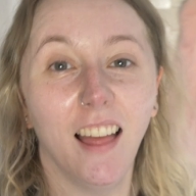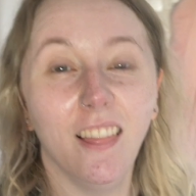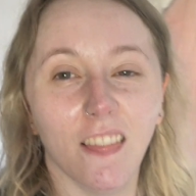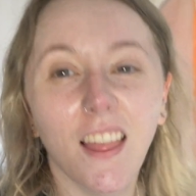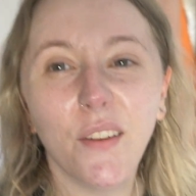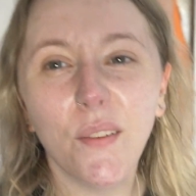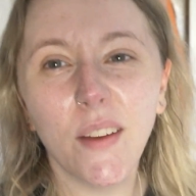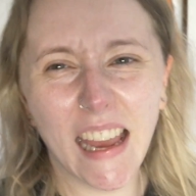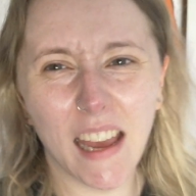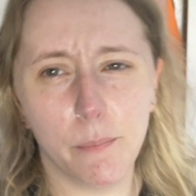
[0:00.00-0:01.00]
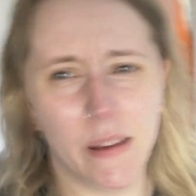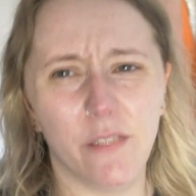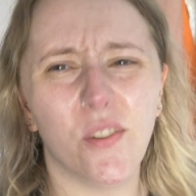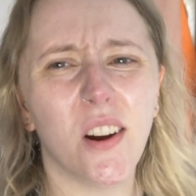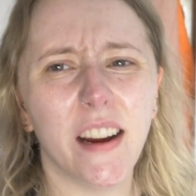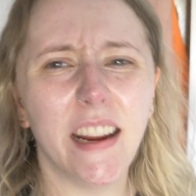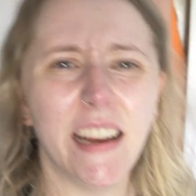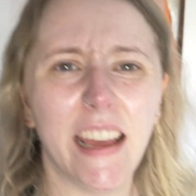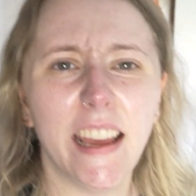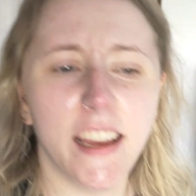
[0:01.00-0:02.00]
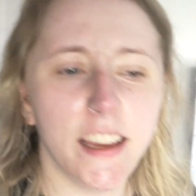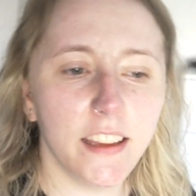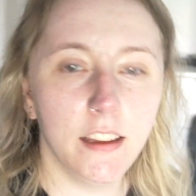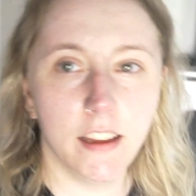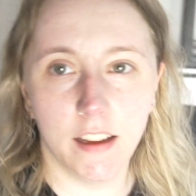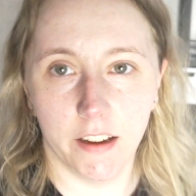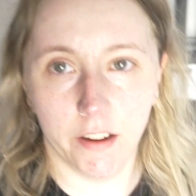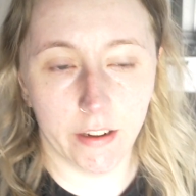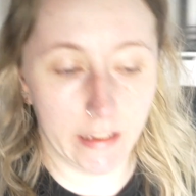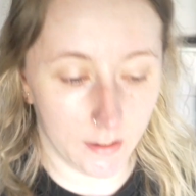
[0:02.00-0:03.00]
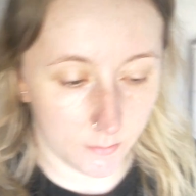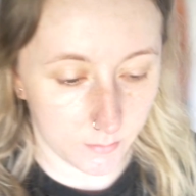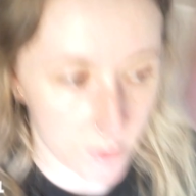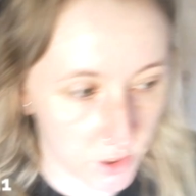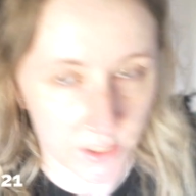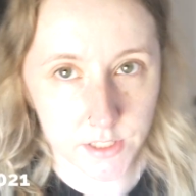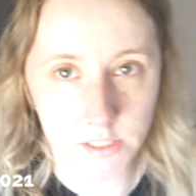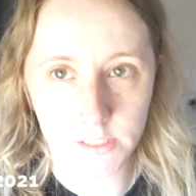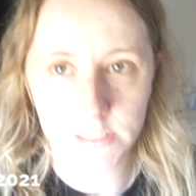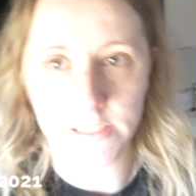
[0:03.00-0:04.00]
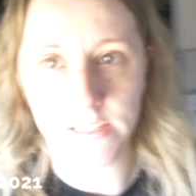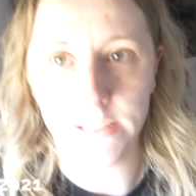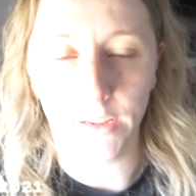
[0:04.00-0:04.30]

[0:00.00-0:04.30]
Hello, happy Friday. I am just sitting